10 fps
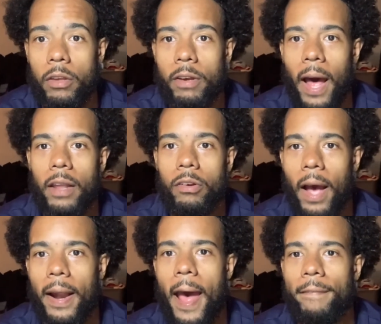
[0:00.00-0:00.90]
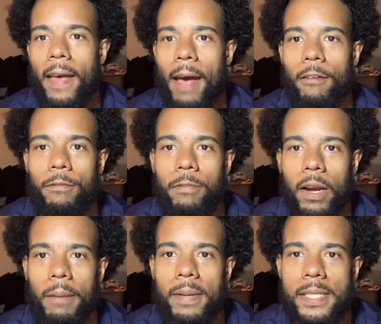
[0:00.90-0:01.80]
You kind of have to have a fuck
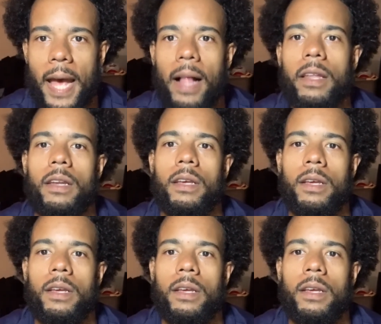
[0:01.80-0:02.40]
it mentality.